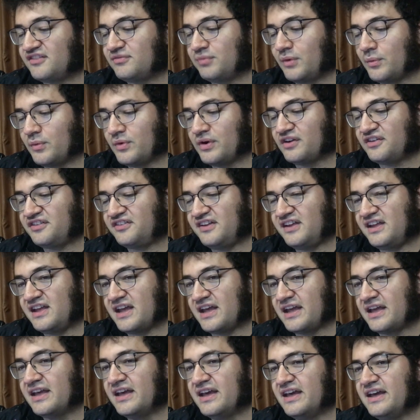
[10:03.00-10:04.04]
what we are
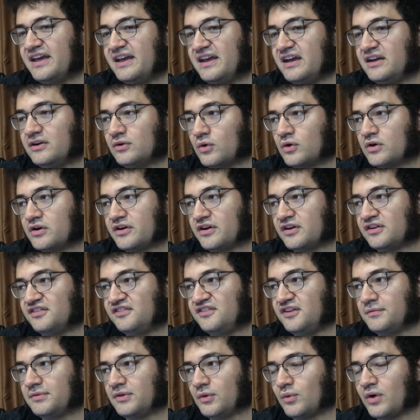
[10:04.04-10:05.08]
seeing in order to
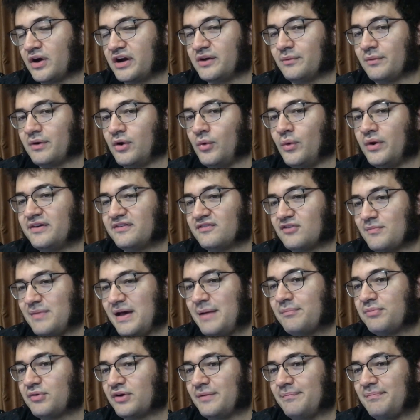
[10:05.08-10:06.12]
consume the work, and we're going to
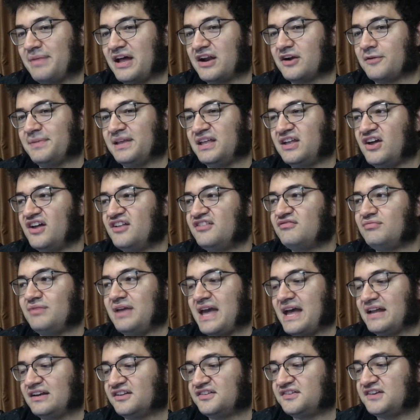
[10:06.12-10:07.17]
remember it better because we
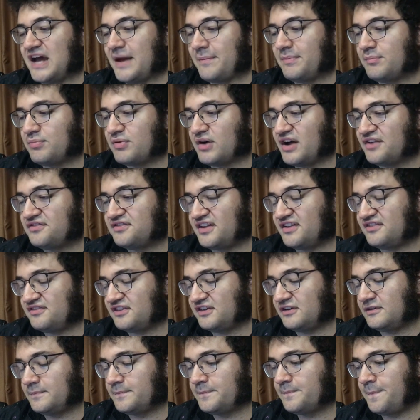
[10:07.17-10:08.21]
had to stop and process it.